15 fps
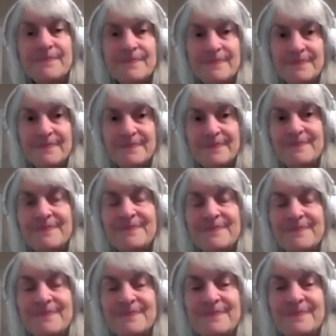
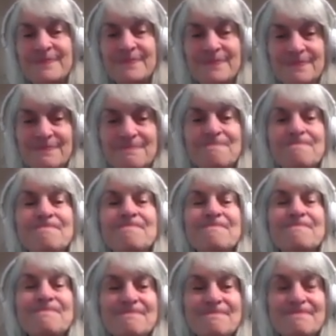
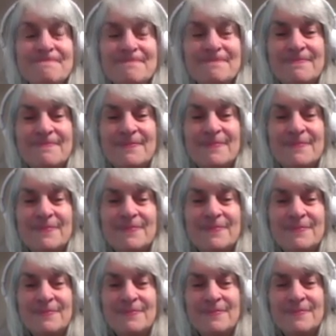
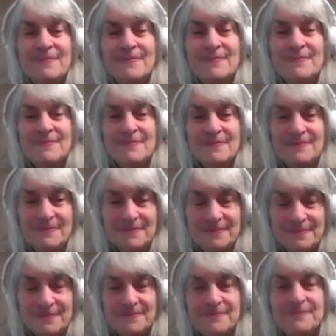
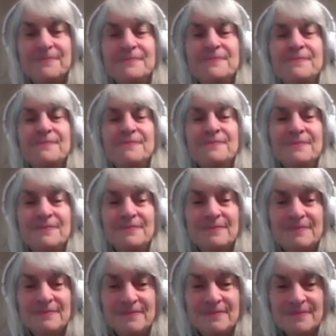
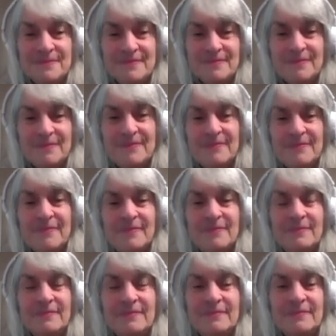
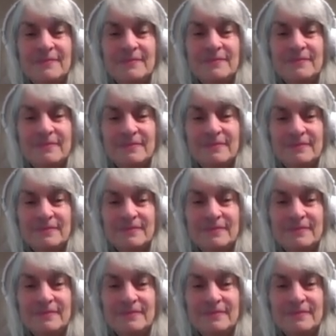This person isn't speaking.